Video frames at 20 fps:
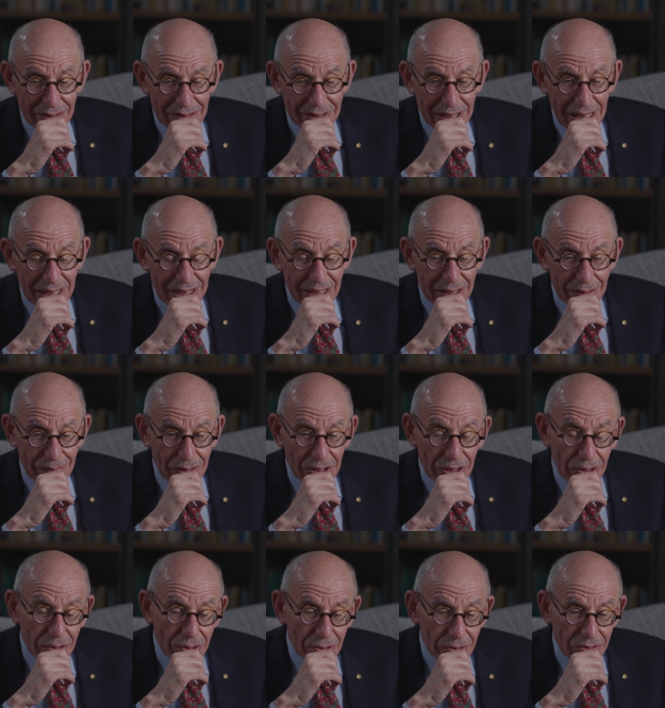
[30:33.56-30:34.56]
stating
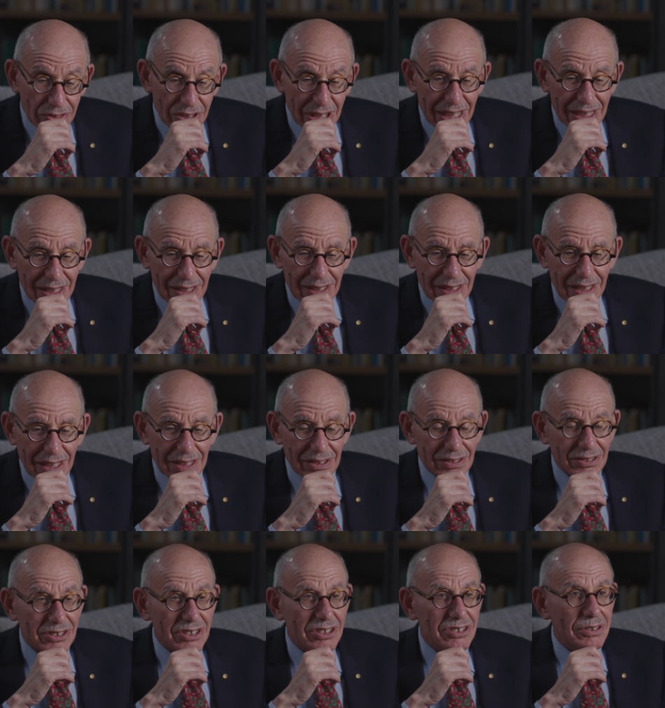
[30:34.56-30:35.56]
views that
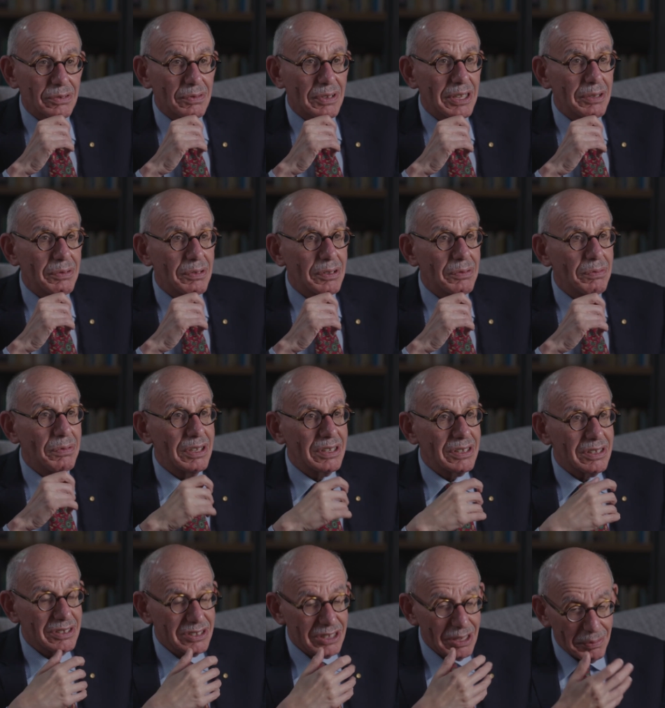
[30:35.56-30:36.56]
others disagree with
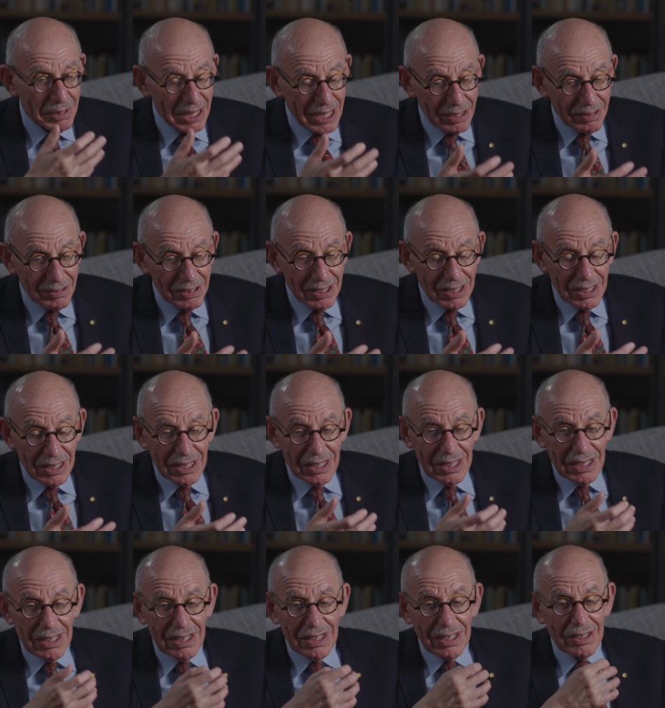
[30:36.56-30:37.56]
will somehow
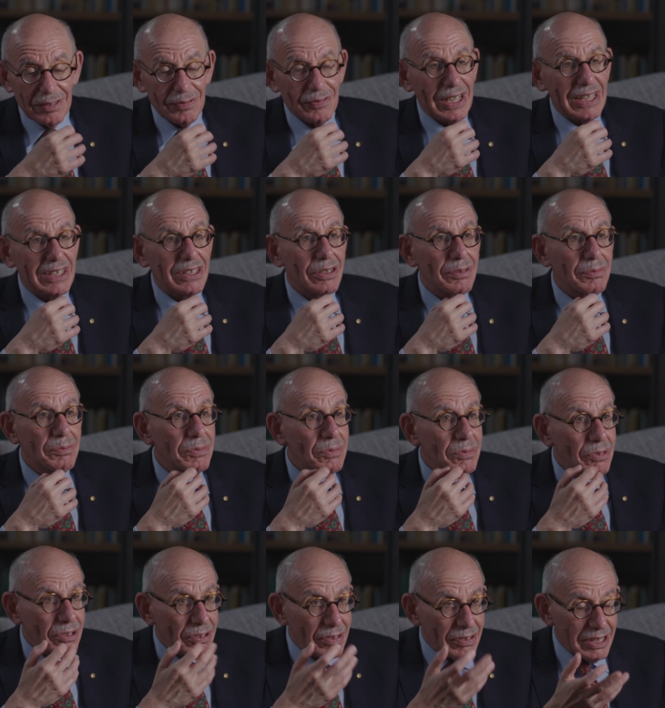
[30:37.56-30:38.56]
offend
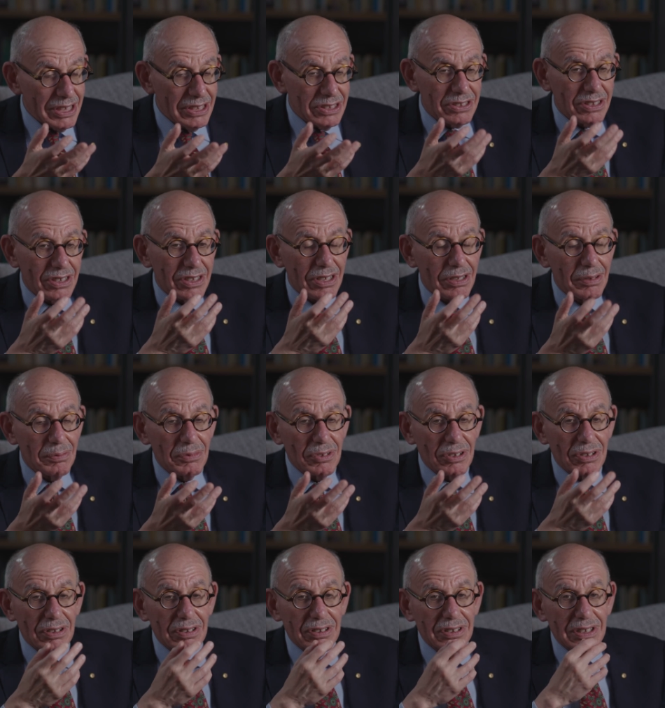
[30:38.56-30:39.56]
them or injure them
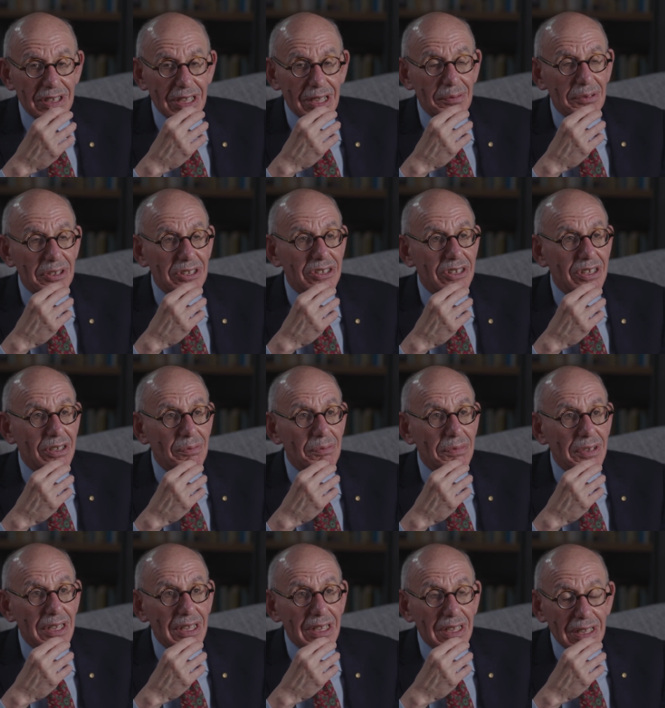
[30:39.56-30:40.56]
or damage them,